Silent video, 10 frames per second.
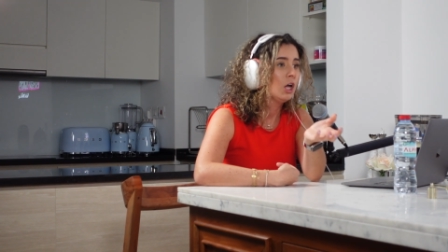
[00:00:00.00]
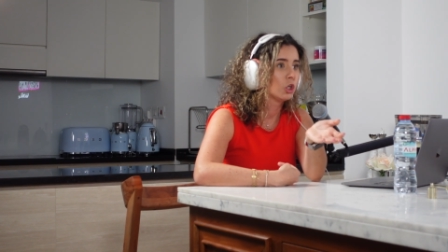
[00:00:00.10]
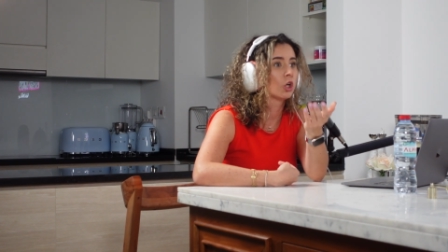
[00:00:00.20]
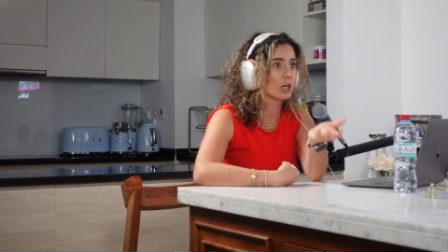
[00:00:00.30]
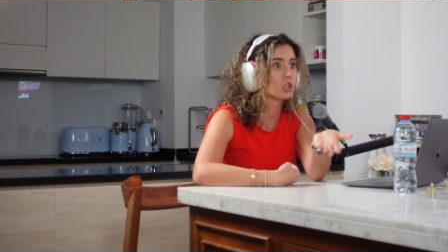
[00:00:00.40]

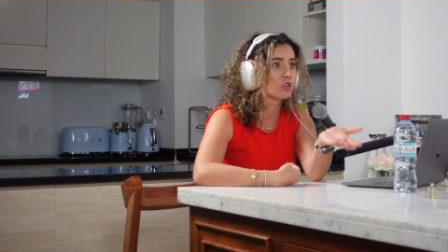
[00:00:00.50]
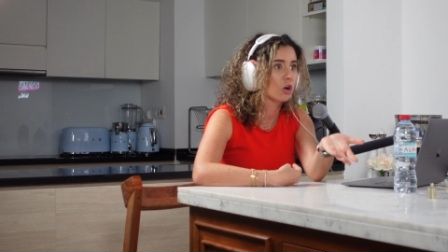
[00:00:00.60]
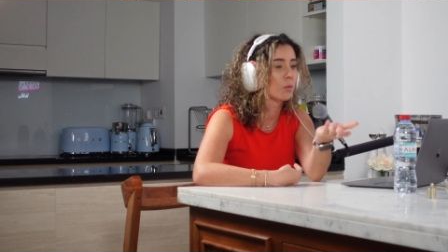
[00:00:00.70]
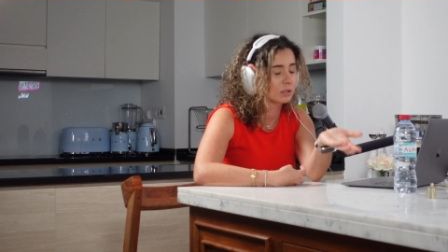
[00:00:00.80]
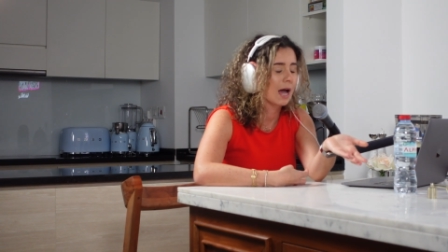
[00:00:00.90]
You're gonna
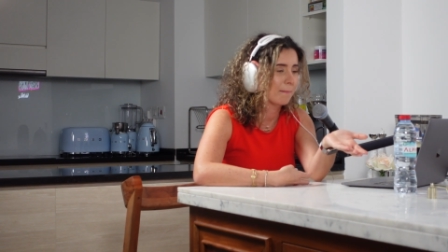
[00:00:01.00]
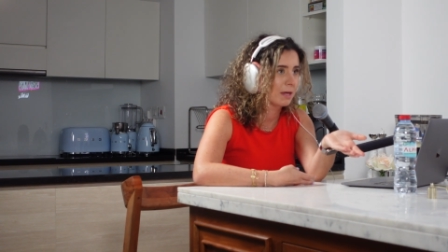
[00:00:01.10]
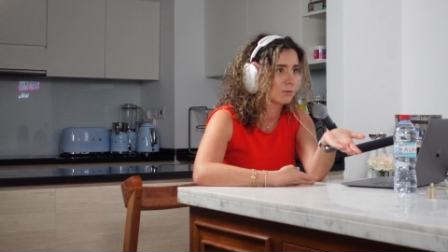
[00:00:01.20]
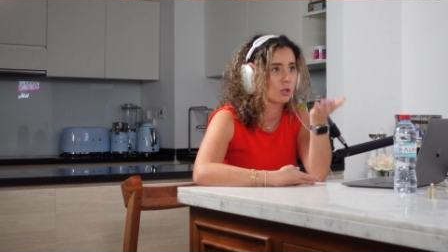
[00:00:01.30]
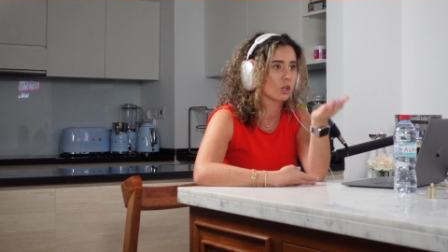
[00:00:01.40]
struggle with time
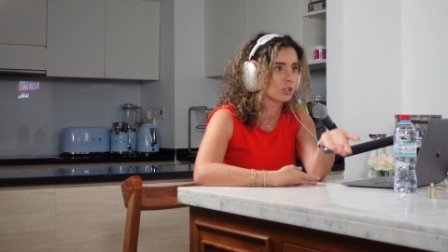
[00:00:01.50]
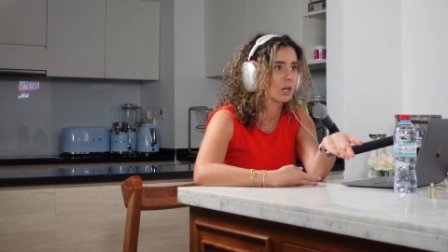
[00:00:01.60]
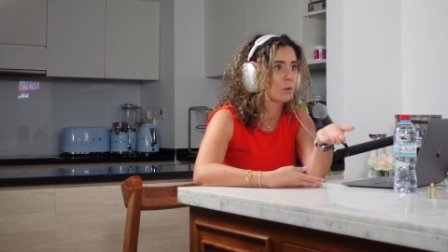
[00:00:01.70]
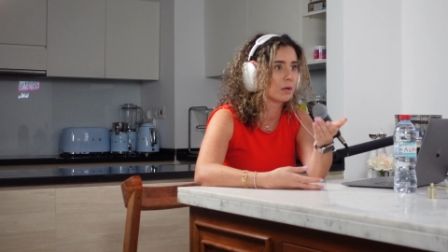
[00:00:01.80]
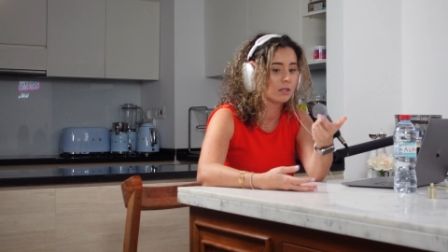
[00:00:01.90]
management. You're gonna
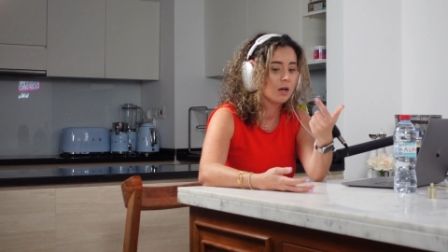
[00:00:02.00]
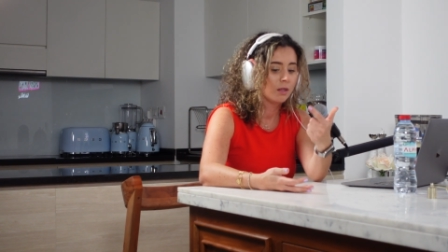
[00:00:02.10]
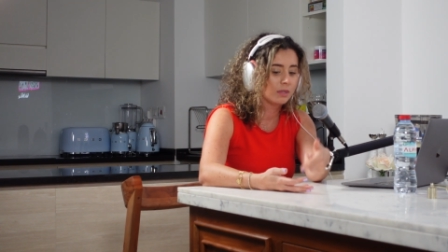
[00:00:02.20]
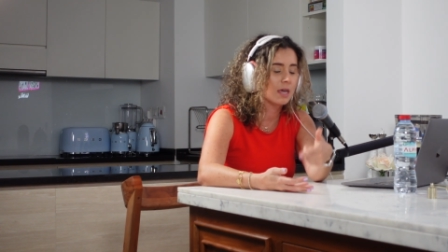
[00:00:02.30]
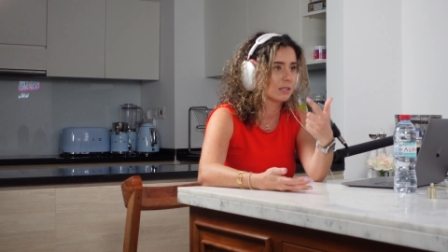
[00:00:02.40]
struggle with
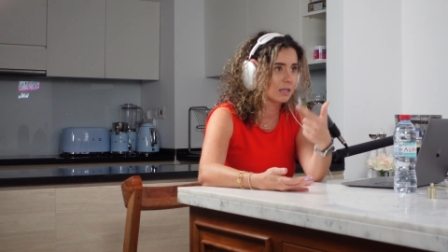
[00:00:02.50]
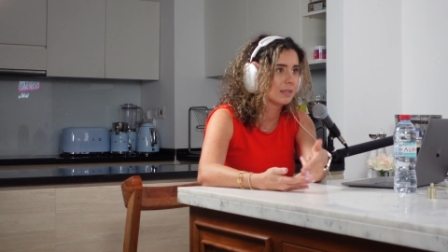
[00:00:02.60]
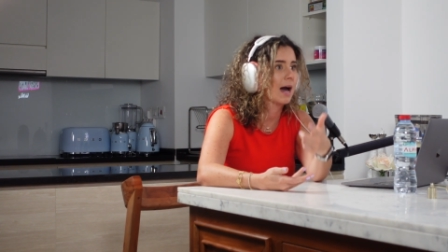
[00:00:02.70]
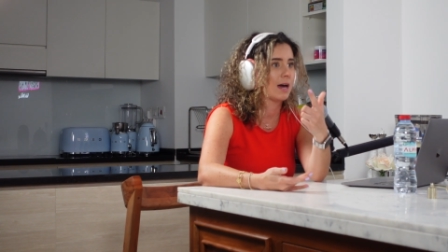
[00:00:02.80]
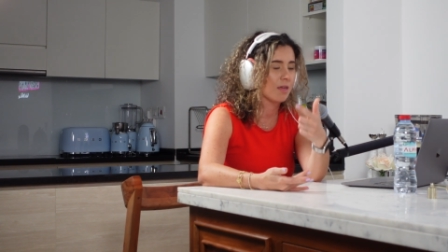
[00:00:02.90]
this
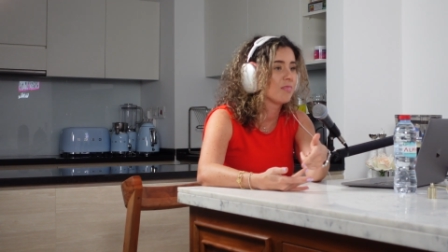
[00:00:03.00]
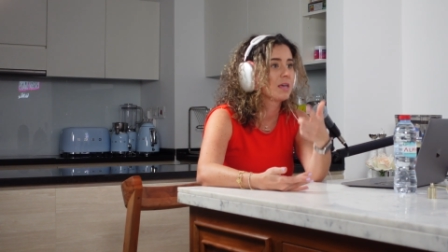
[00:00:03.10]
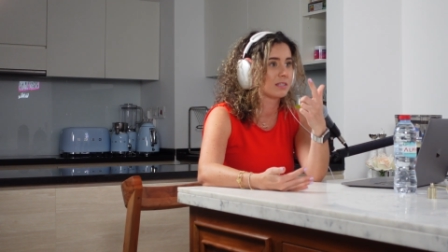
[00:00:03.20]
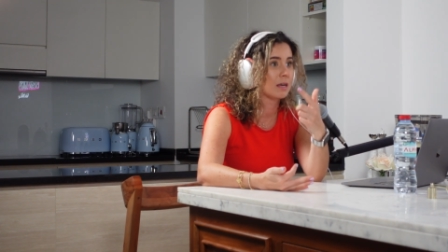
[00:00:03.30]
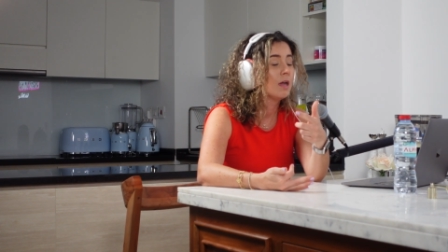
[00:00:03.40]
and that and
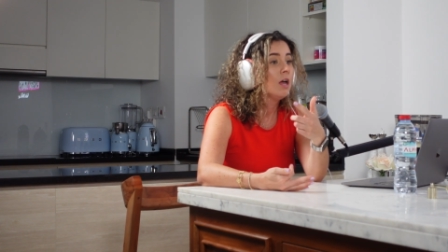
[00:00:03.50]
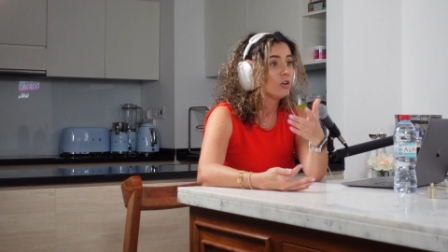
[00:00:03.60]
this and